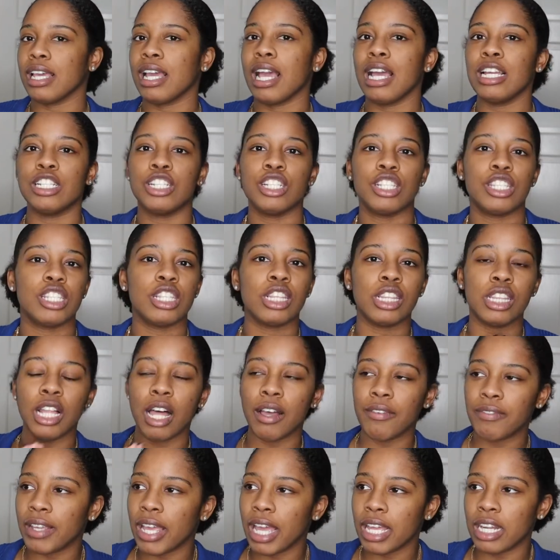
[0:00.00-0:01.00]
Like, I just
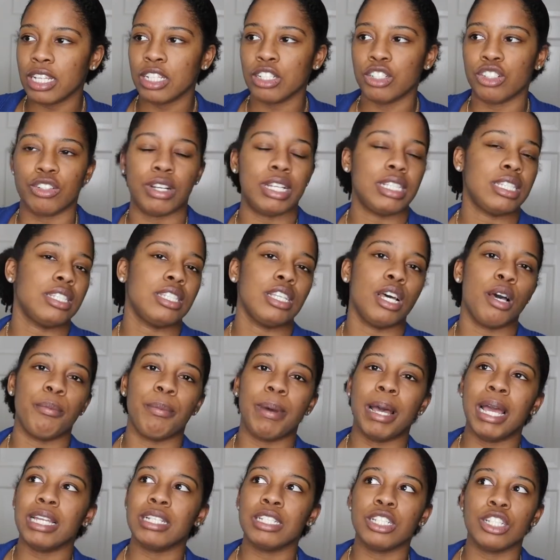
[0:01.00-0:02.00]
love getting dressed up.
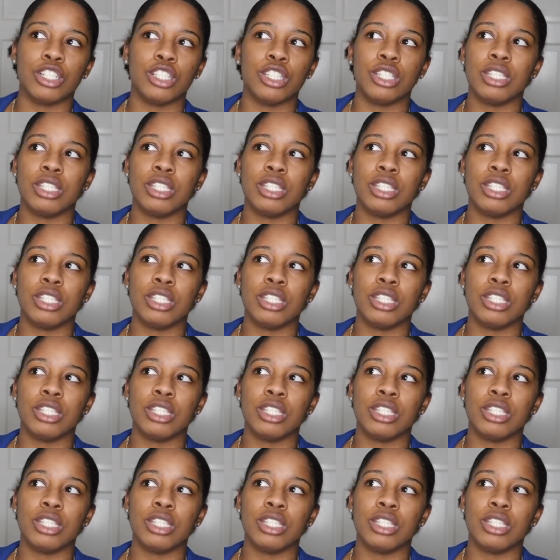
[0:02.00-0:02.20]
I